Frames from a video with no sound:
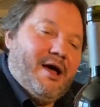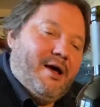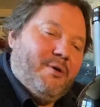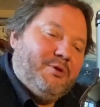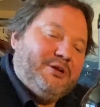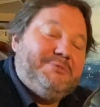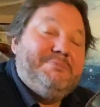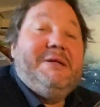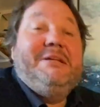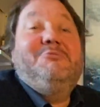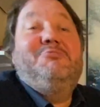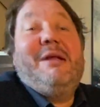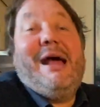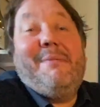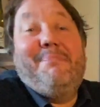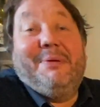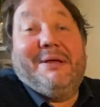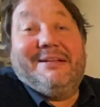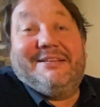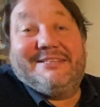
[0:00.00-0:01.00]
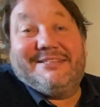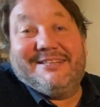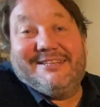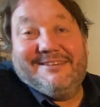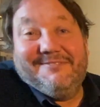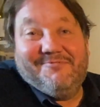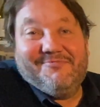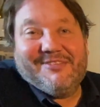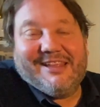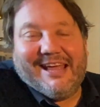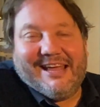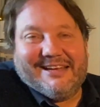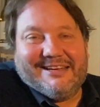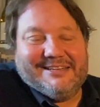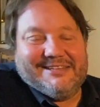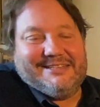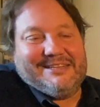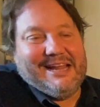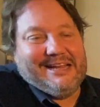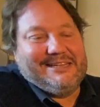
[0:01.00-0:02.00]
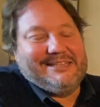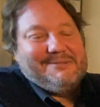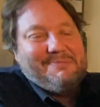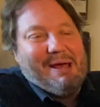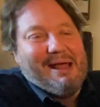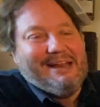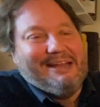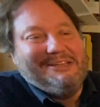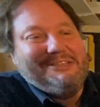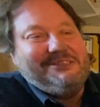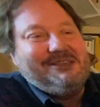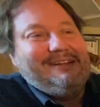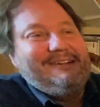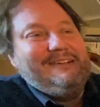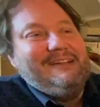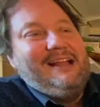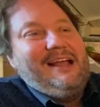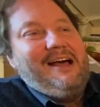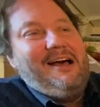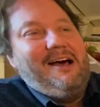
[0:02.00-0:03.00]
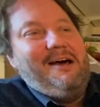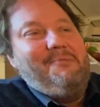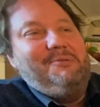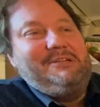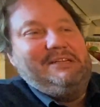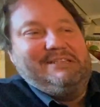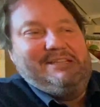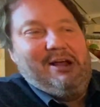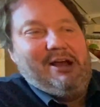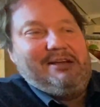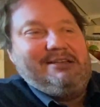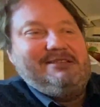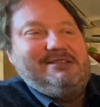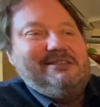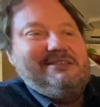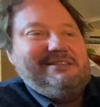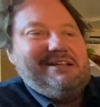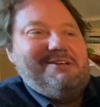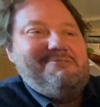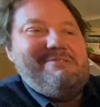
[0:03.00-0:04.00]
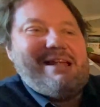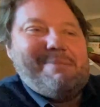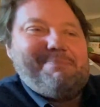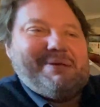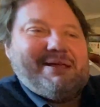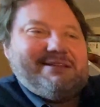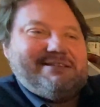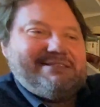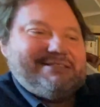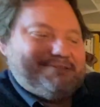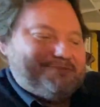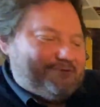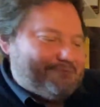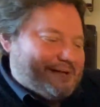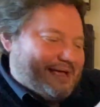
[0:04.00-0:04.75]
which means rabbit in Spanish, which is nice. So rabbits from